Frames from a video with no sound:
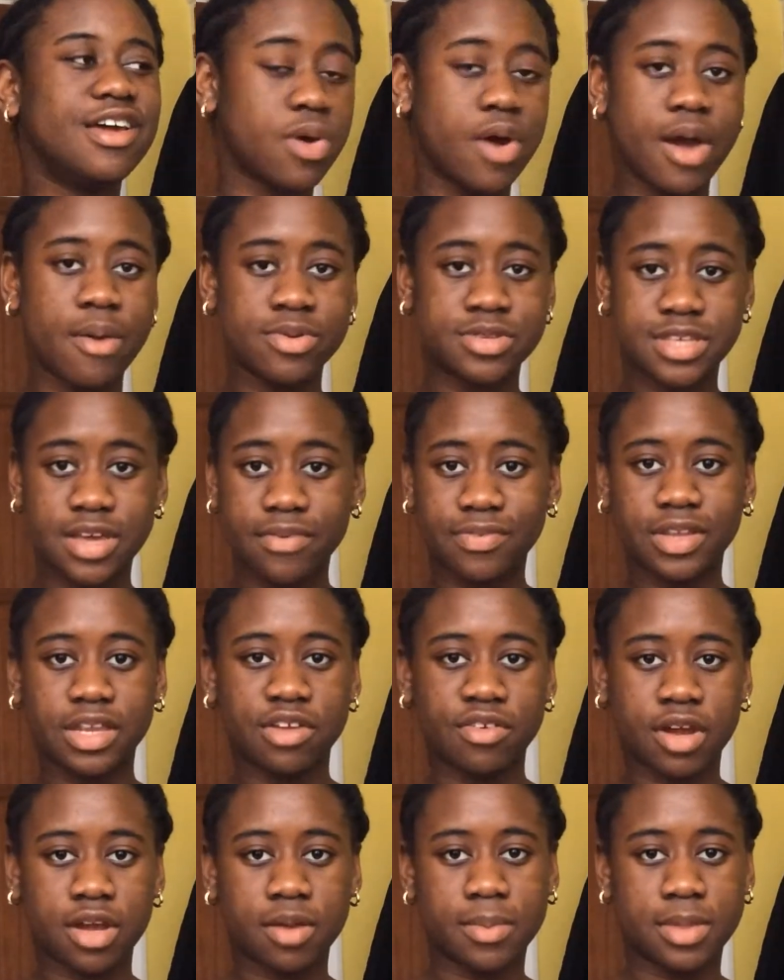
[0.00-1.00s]
So I would
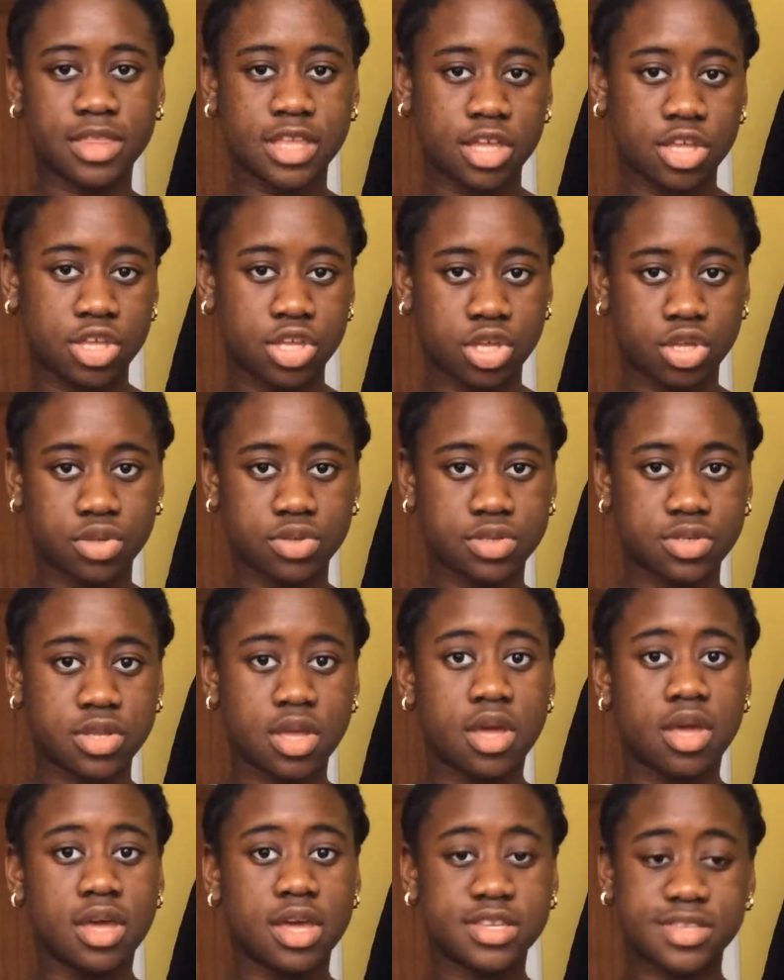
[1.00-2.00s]
definitely recommend that you use
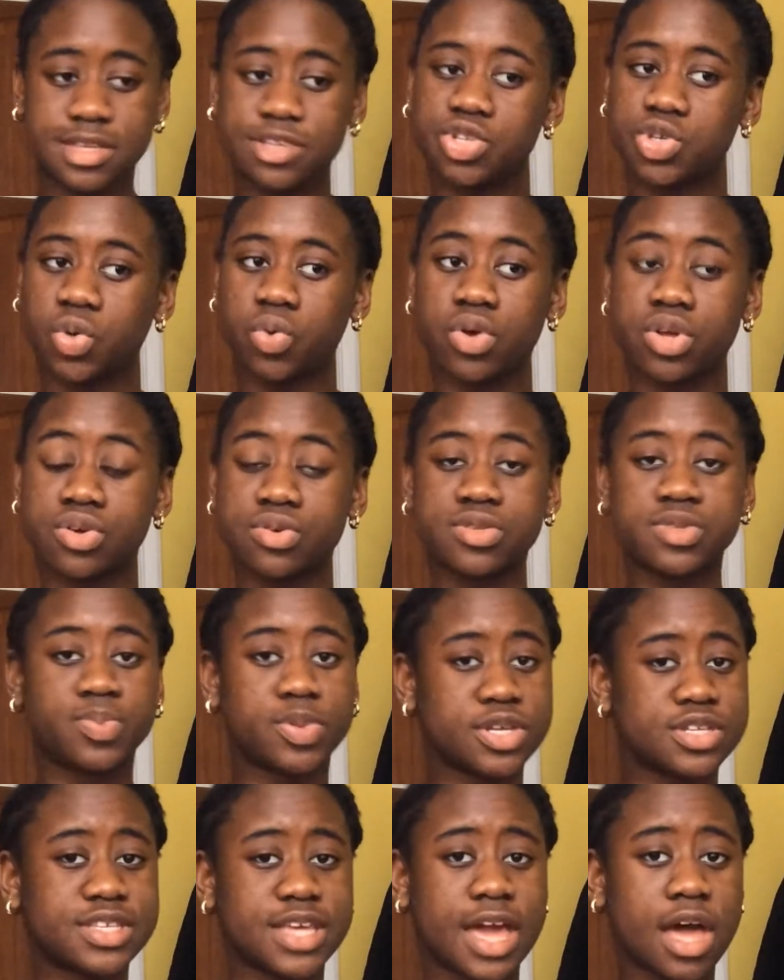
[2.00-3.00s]
essential oils,
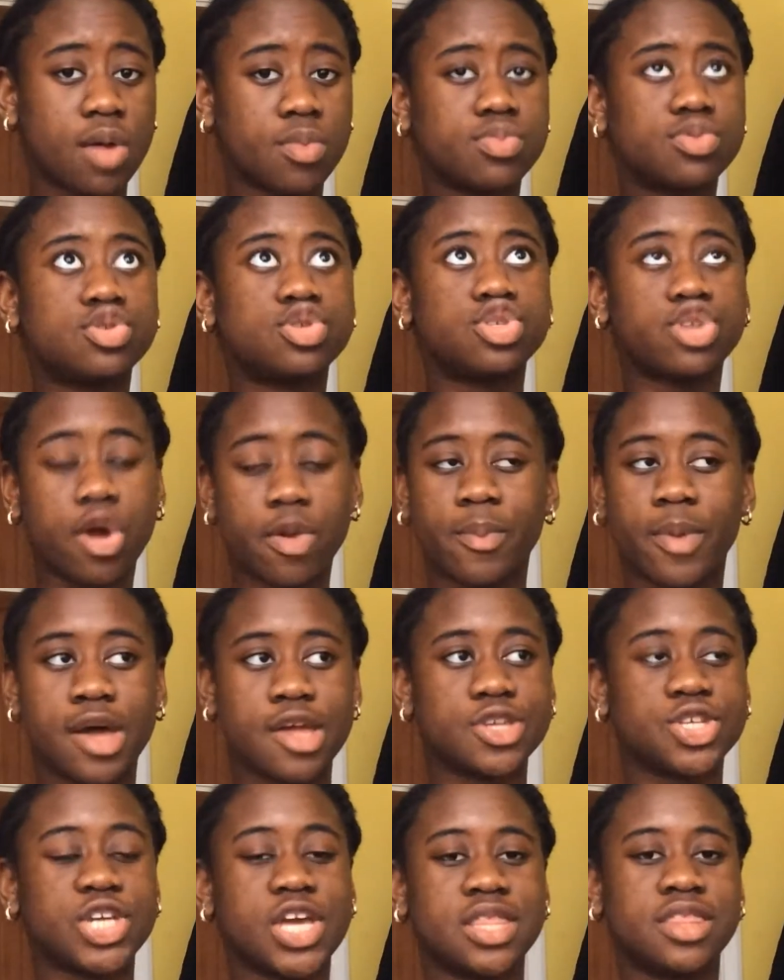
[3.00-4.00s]
because they help so
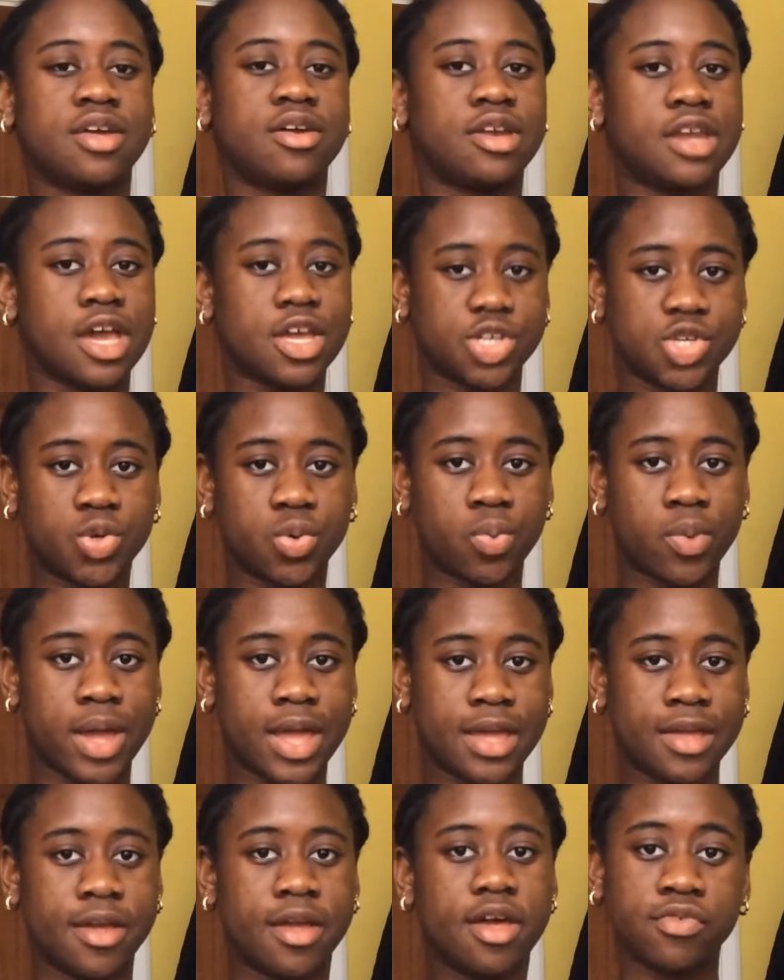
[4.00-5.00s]
much and they're a natural
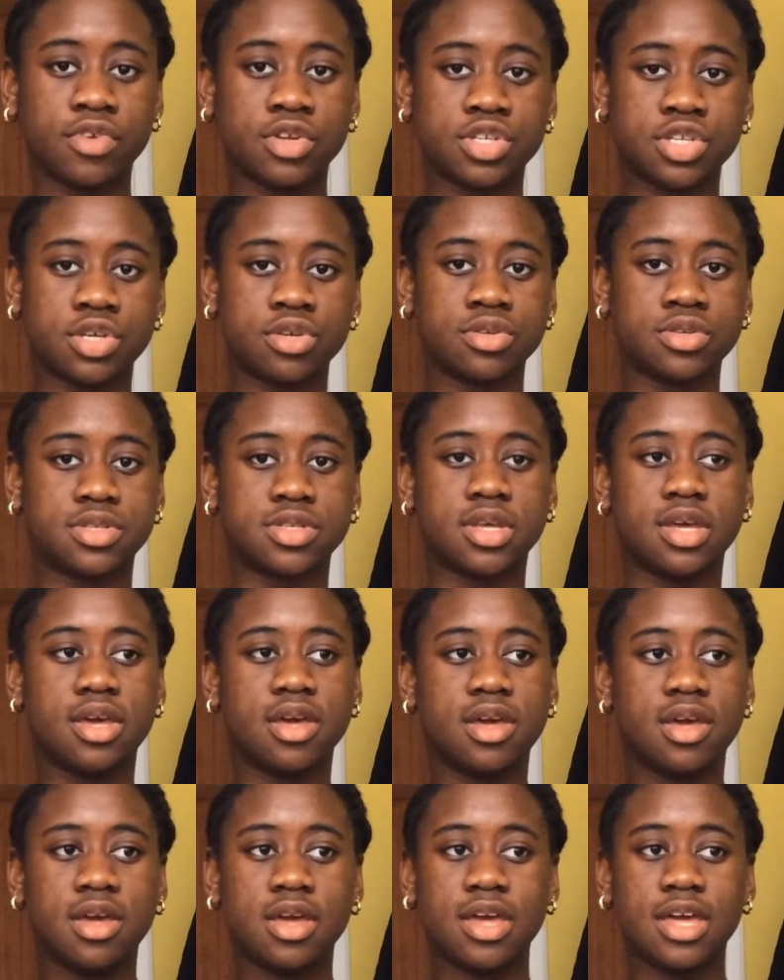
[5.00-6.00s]
way to reduce
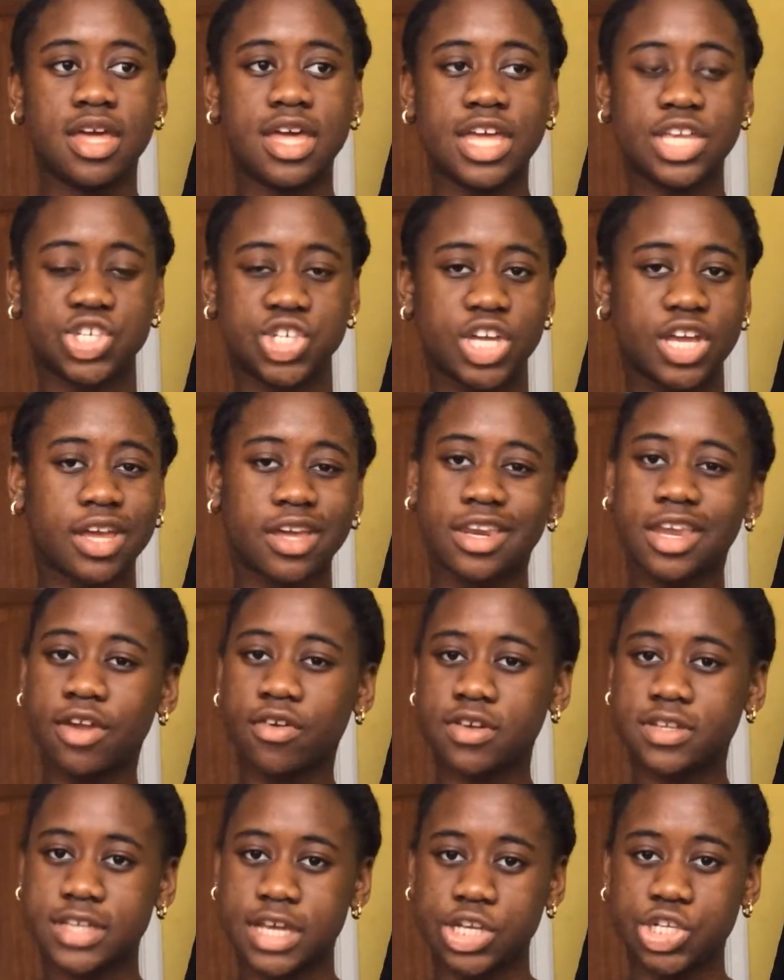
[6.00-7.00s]
itching and
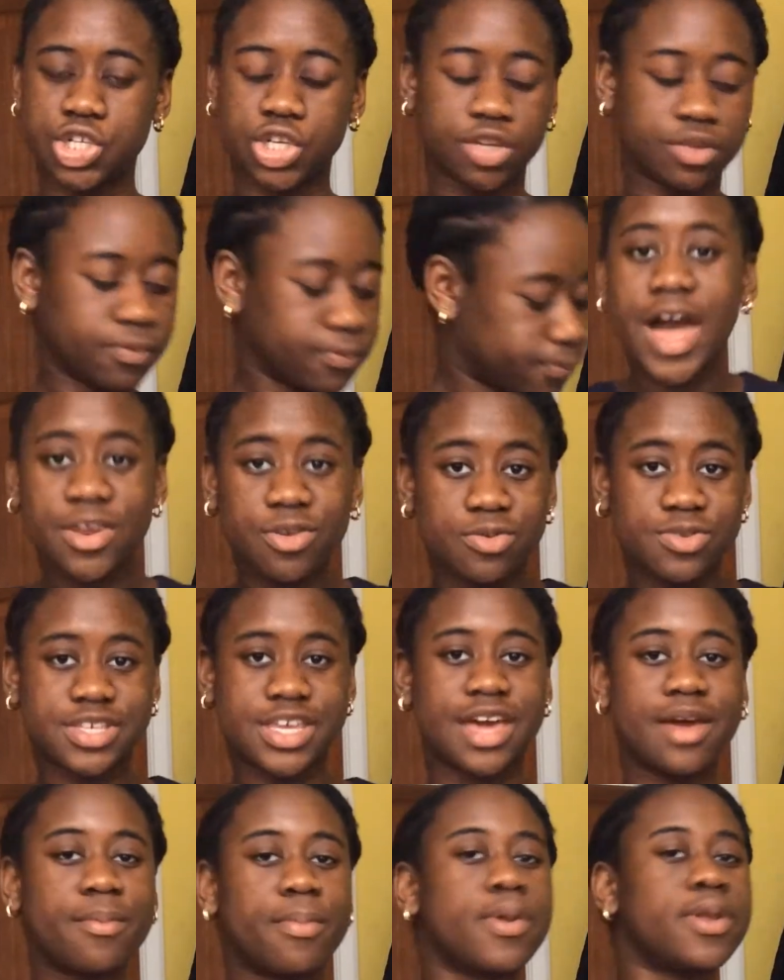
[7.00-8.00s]
irritation. Final
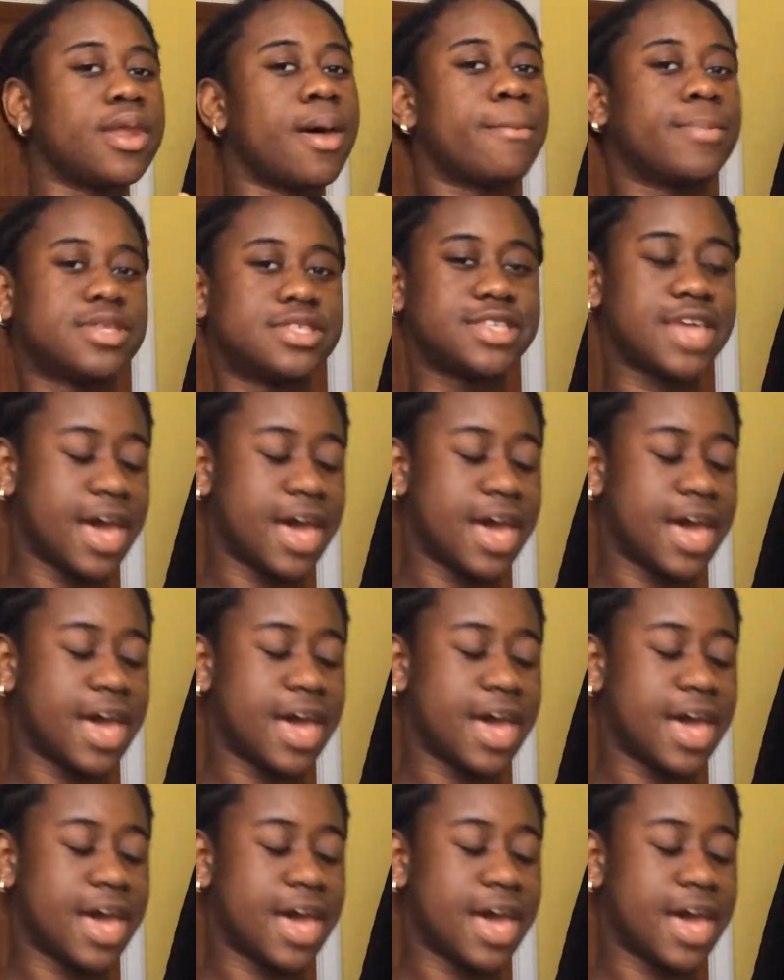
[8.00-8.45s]
tip, number